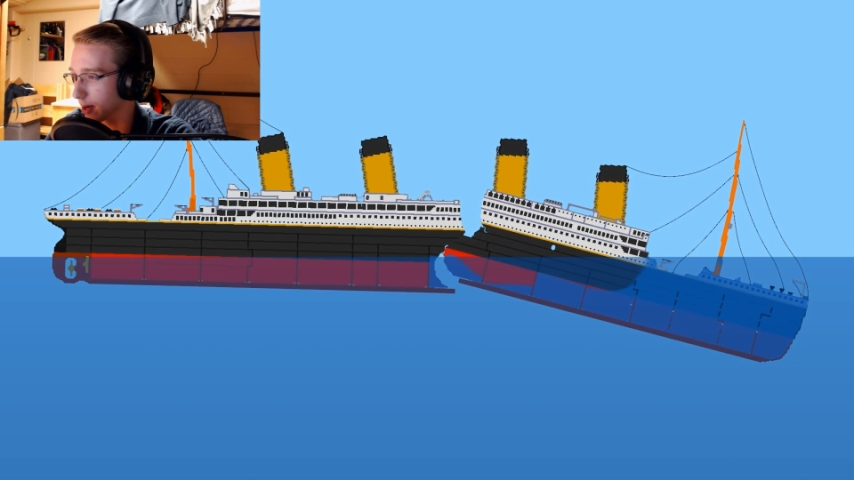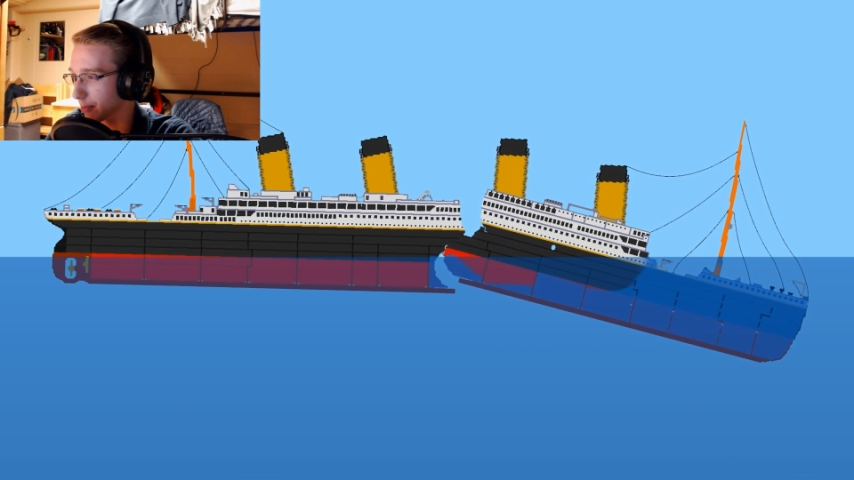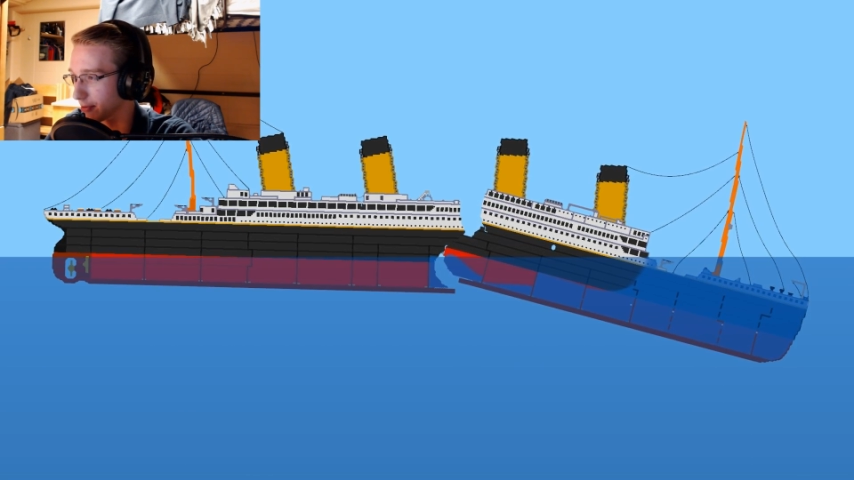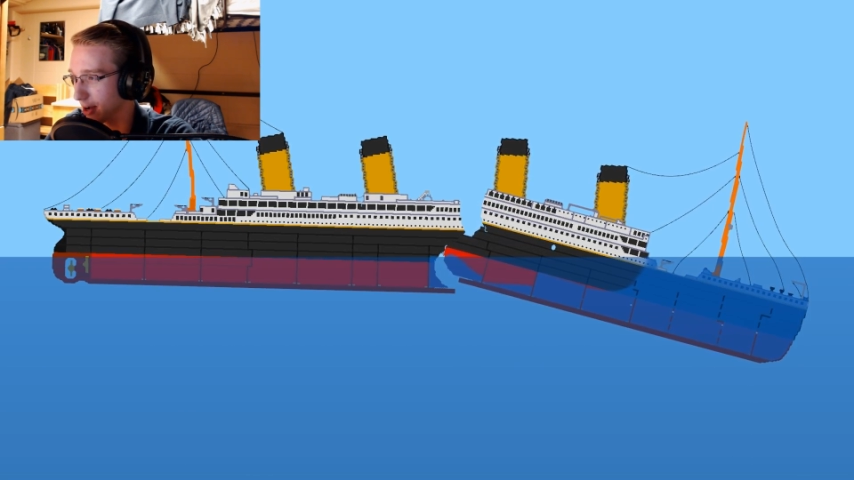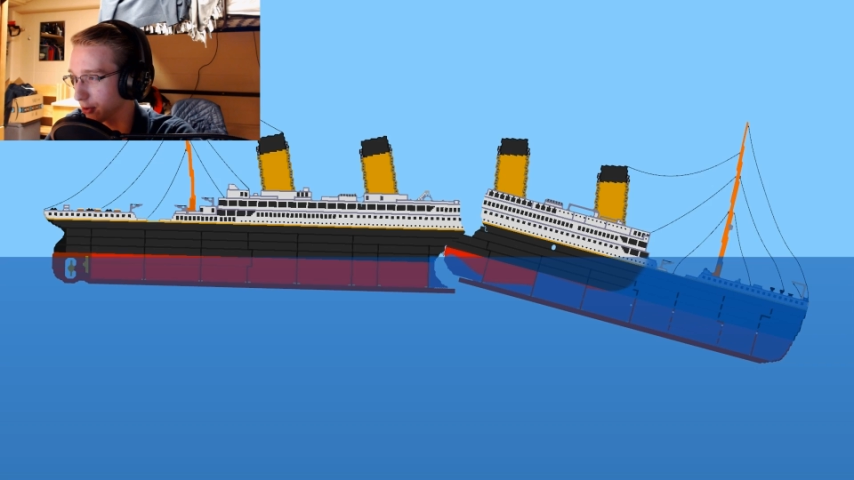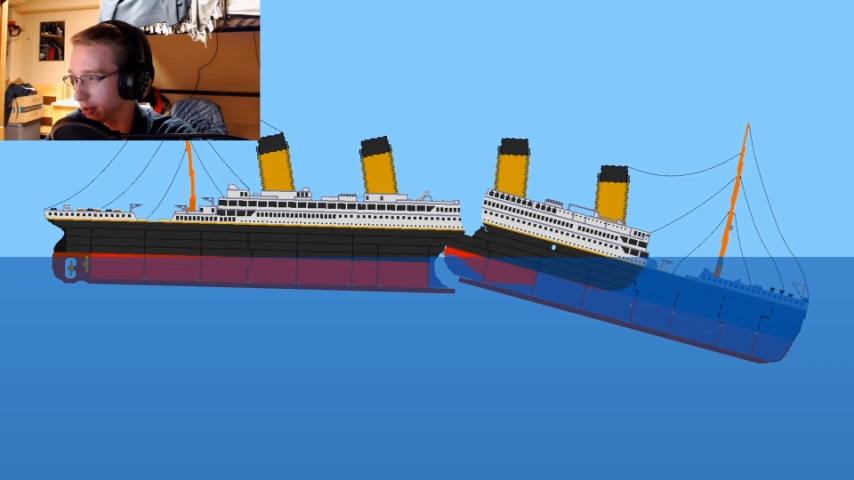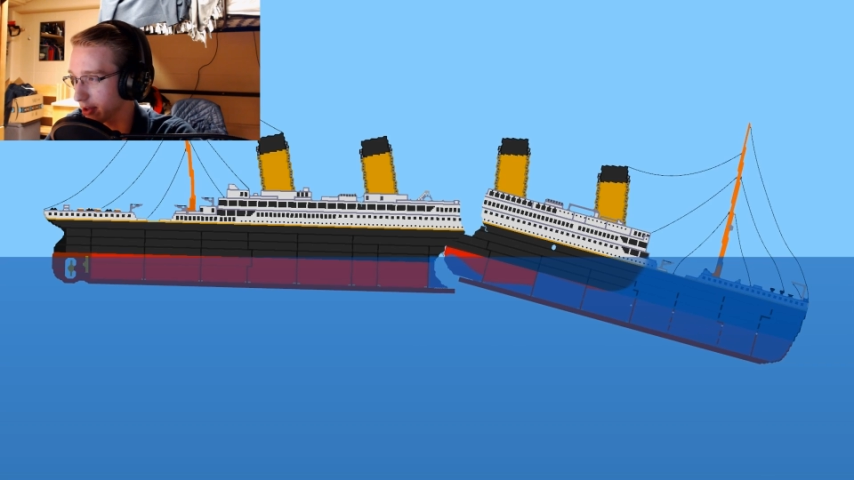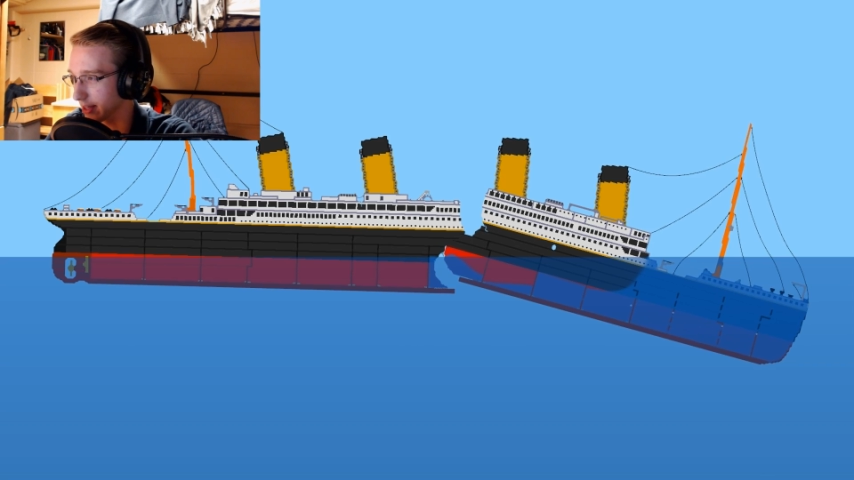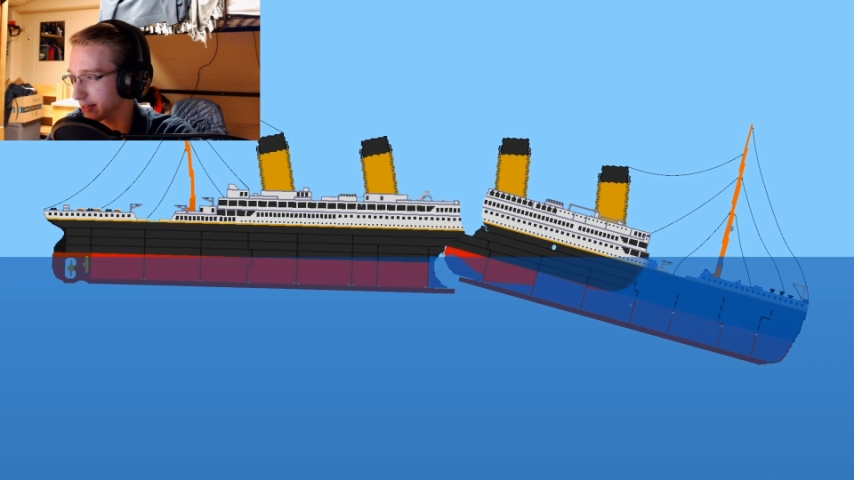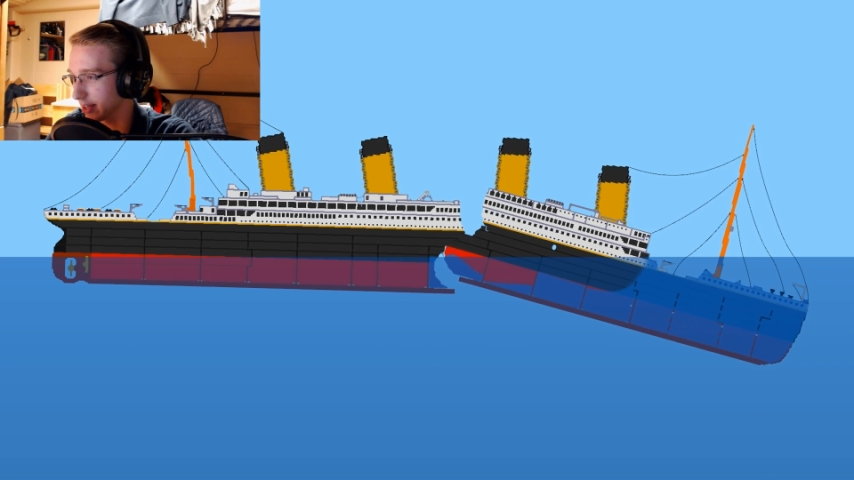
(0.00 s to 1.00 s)
up of how
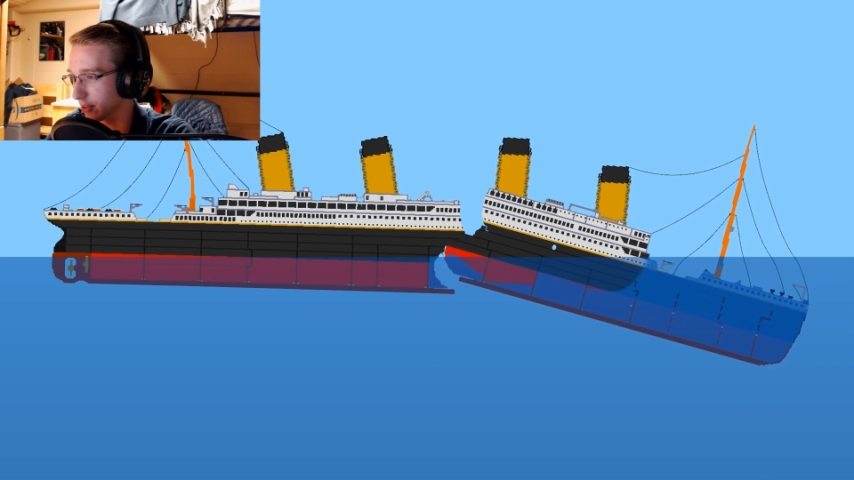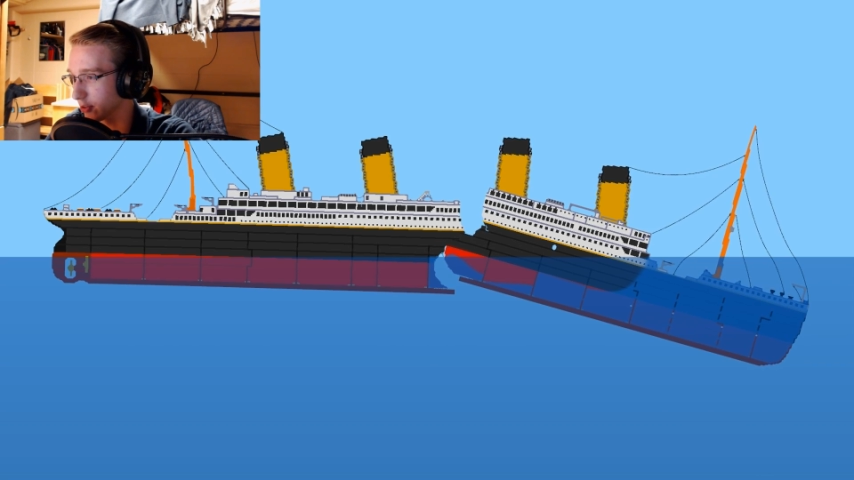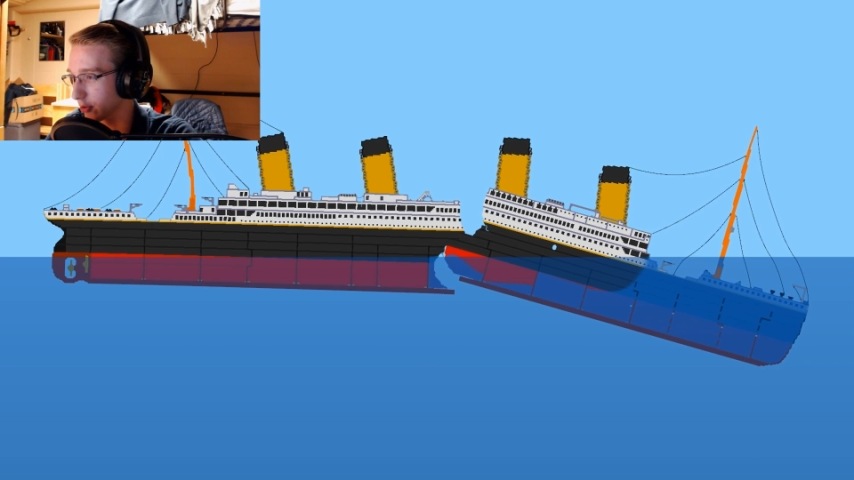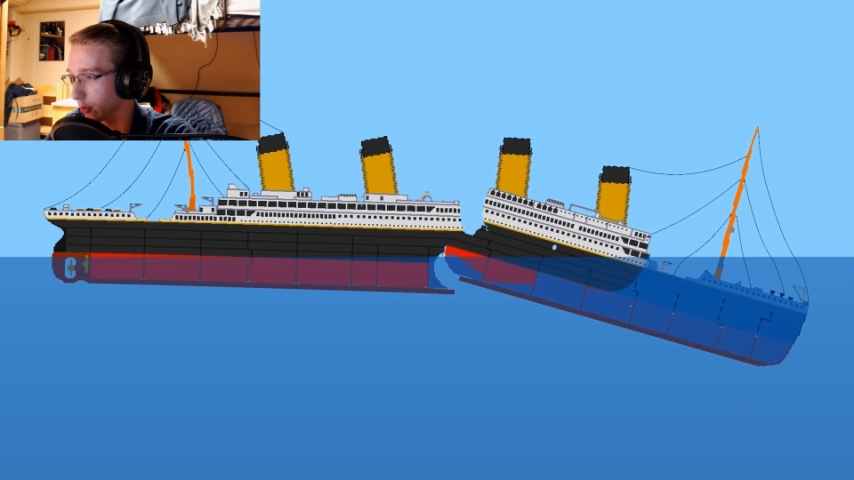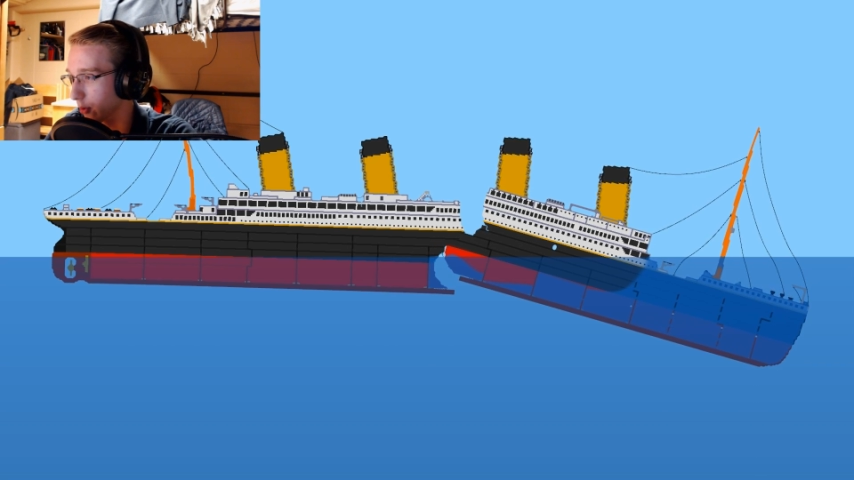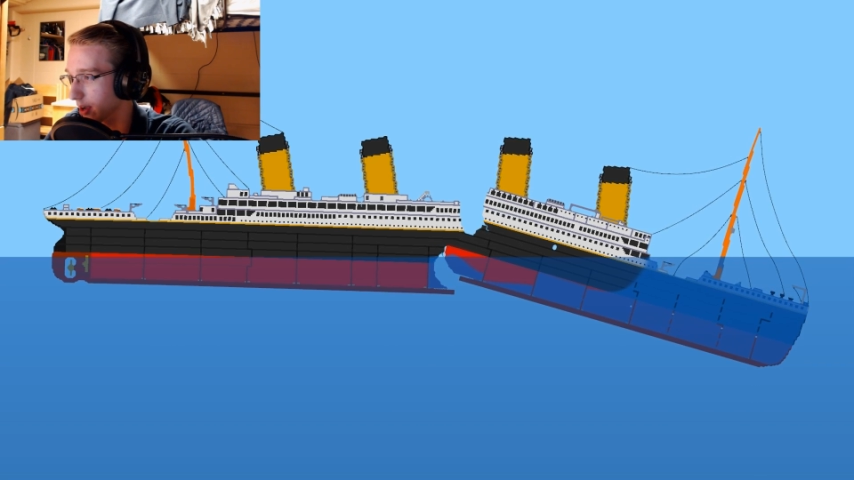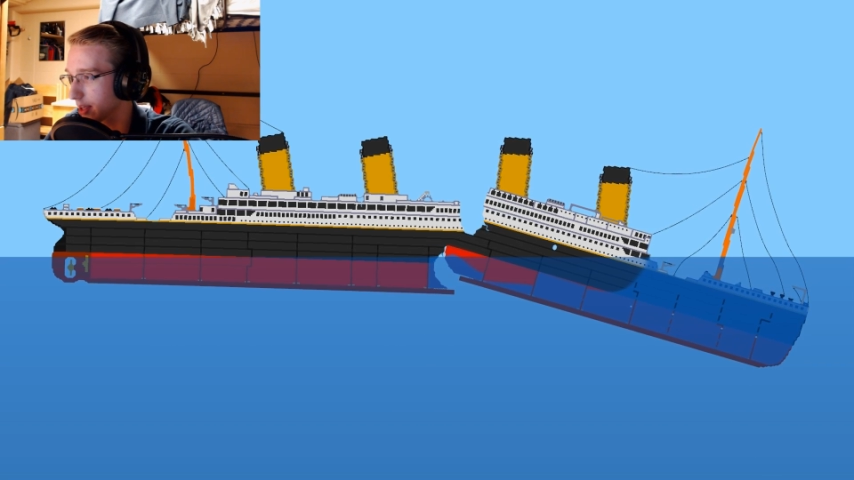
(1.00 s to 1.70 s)
long that takes to do